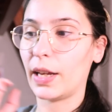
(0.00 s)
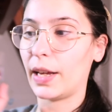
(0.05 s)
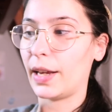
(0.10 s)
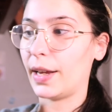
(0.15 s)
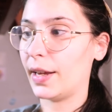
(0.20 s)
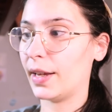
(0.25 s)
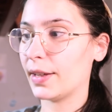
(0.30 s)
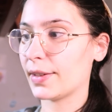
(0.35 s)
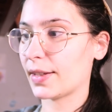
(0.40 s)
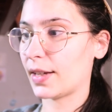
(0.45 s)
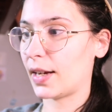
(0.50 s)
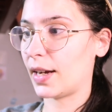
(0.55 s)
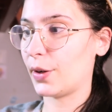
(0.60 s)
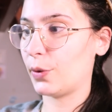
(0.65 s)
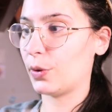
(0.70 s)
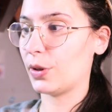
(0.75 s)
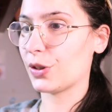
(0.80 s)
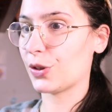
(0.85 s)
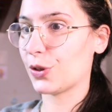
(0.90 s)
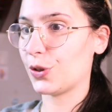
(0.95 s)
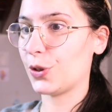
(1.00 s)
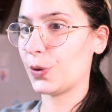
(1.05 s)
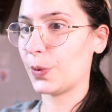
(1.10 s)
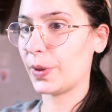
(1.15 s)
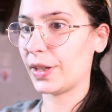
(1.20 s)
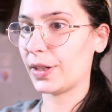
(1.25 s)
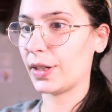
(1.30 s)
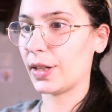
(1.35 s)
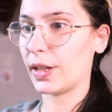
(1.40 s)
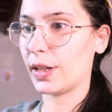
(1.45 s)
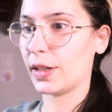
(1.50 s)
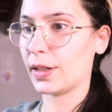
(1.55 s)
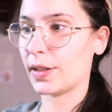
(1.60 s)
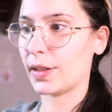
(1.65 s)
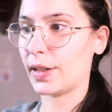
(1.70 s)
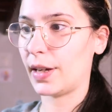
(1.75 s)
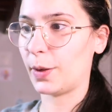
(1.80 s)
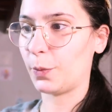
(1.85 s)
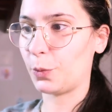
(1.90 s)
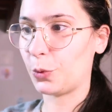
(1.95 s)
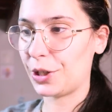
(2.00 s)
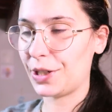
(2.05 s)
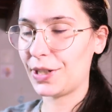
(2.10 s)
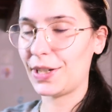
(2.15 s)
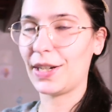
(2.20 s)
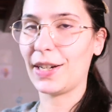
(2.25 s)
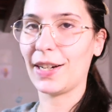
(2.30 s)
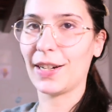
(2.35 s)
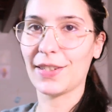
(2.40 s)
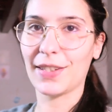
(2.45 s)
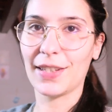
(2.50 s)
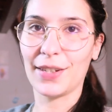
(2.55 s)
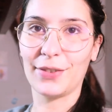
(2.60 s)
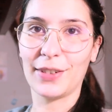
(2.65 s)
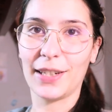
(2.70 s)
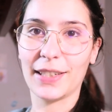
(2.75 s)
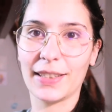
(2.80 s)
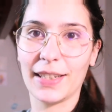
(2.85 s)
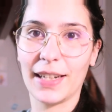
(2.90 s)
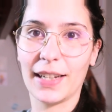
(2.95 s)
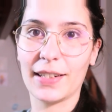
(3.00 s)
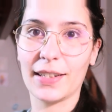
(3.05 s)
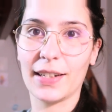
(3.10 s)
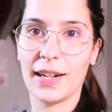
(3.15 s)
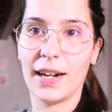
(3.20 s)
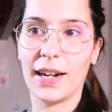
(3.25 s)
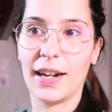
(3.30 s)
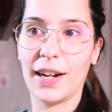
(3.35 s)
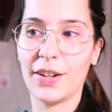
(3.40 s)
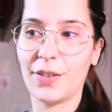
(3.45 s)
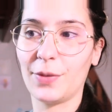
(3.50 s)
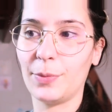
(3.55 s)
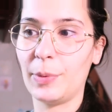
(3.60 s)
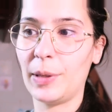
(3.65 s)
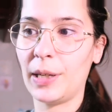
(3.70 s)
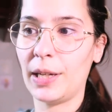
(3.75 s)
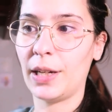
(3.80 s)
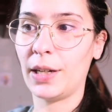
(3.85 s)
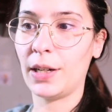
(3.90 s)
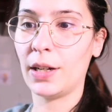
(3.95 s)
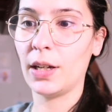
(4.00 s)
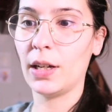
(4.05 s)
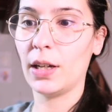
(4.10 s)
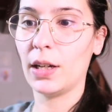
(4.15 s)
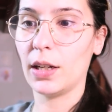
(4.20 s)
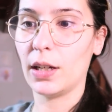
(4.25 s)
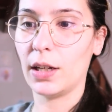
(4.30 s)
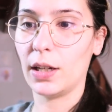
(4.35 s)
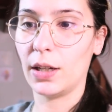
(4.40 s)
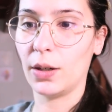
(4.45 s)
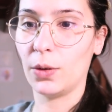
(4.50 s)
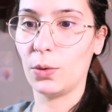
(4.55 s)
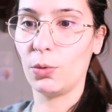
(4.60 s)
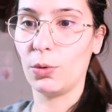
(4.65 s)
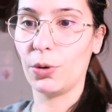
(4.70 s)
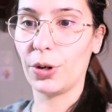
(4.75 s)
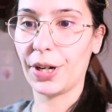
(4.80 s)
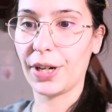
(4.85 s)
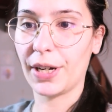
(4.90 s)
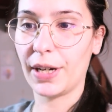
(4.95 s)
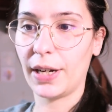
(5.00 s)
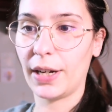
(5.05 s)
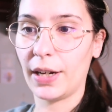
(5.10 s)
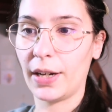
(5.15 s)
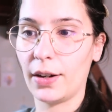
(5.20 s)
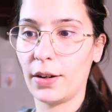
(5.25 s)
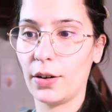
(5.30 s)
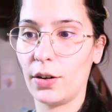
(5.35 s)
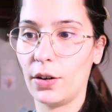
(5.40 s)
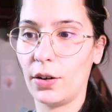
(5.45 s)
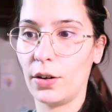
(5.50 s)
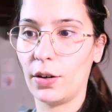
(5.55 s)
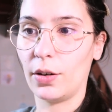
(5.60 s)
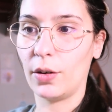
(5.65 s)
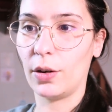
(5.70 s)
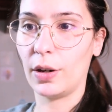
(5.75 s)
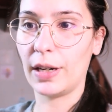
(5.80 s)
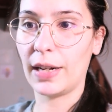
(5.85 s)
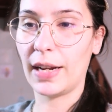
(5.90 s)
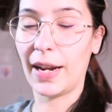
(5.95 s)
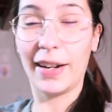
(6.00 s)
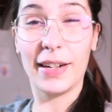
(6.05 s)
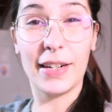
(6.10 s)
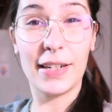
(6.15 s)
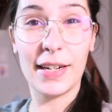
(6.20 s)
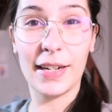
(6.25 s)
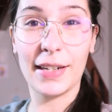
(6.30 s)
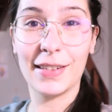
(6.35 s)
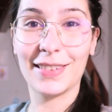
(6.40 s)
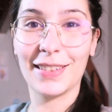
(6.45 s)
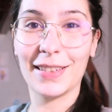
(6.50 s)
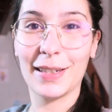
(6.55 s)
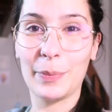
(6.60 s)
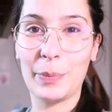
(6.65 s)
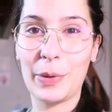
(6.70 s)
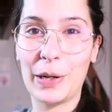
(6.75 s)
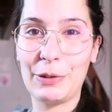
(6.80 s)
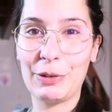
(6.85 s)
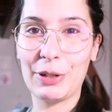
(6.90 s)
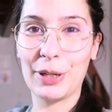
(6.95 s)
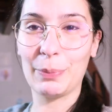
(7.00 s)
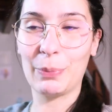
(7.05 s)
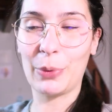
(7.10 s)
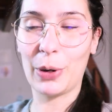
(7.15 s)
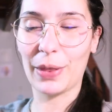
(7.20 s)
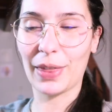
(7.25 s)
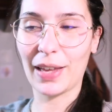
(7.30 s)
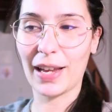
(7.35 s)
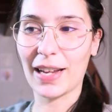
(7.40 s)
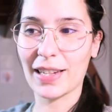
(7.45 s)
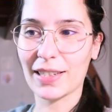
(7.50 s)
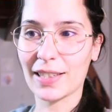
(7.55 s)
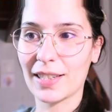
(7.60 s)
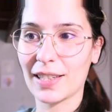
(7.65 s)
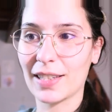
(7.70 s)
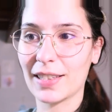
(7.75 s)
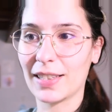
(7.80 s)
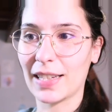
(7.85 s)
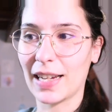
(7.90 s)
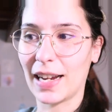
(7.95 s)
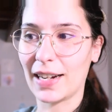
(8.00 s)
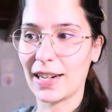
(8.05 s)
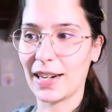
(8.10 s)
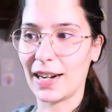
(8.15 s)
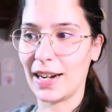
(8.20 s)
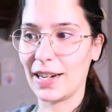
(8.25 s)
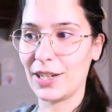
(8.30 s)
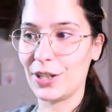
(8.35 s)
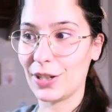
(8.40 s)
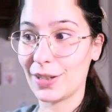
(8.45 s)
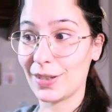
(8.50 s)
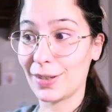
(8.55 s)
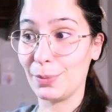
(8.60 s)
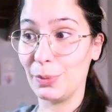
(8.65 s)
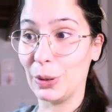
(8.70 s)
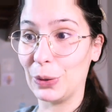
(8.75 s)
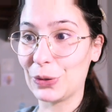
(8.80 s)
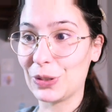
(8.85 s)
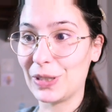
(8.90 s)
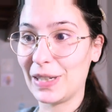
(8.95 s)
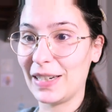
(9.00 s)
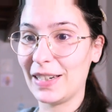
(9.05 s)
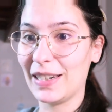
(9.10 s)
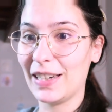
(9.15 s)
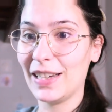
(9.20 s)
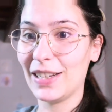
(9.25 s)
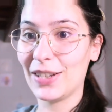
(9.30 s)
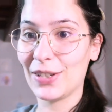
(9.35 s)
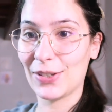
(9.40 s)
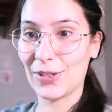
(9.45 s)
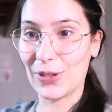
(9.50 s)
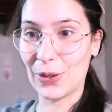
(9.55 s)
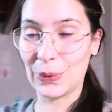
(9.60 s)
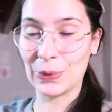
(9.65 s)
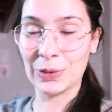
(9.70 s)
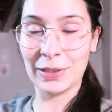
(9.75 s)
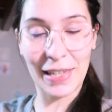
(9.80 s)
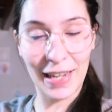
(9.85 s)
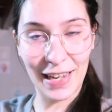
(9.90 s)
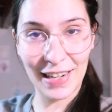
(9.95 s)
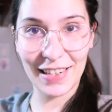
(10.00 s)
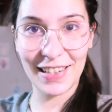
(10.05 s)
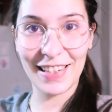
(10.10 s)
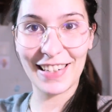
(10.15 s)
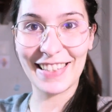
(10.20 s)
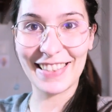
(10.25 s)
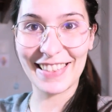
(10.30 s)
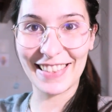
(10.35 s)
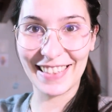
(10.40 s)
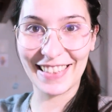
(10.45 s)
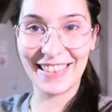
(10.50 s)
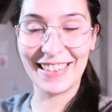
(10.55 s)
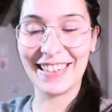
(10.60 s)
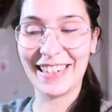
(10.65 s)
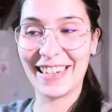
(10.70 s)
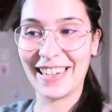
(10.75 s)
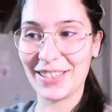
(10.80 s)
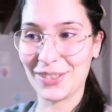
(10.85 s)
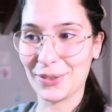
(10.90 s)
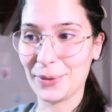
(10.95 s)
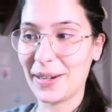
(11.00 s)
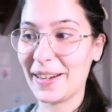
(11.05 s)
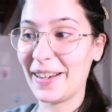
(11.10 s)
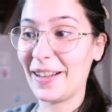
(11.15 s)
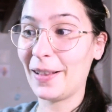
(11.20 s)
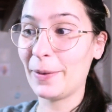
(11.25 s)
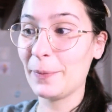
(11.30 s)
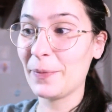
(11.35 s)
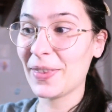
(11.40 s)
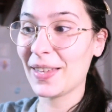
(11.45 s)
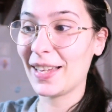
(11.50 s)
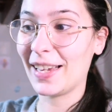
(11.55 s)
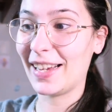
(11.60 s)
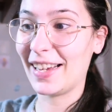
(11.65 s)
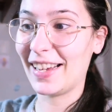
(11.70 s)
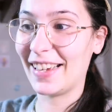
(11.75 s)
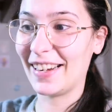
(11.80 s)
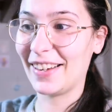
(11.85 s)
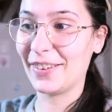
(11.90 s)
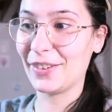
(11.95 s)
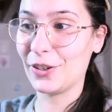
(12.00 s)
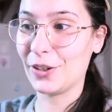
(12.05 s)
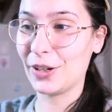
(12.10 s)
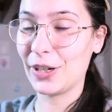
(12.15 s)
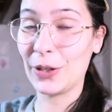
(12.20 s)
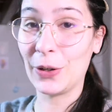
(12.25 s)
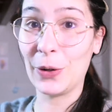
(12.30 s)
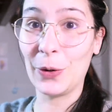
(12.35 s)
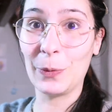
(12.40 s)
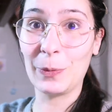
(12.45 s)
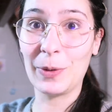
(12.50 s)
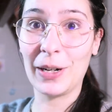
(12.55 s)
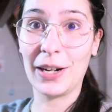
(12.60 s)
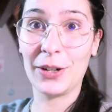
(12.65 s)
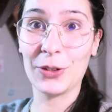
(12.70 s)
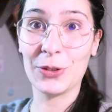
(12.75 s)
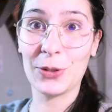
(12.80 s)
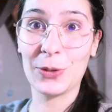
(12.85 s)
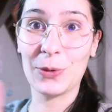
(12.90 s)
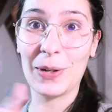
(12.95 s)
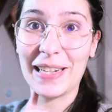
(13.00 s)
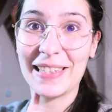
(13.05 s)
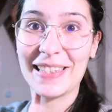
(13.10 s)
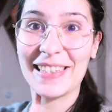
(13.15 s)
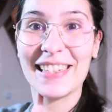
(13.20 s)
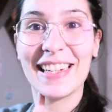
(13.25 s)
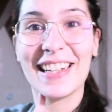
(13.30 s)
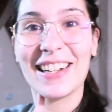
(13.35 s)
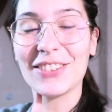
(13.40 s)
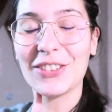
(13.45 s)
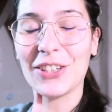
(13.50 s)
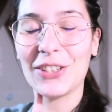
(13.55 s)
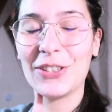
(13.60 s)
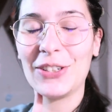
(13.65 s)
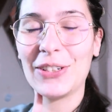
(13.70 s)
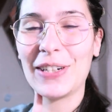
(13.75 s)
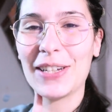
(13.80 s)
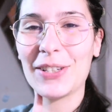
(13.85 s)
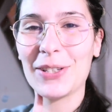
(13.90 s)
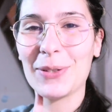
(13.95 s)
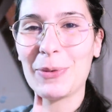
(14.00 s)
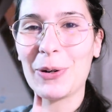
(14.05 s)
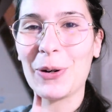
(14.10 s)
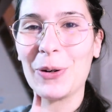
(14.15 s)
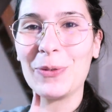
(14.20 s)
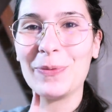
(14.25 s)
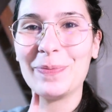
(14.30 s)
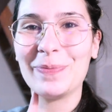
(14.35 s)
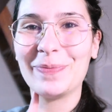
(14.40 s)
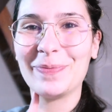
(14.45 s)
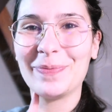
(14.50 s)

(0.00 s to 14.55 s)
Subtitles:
As I was doing this and printing and stuff like that, I've been working on editing the Patreon podcasts that I just posted, so that is done as well, and I'm going home now to rest, and I'll talk to you guys tomorrow.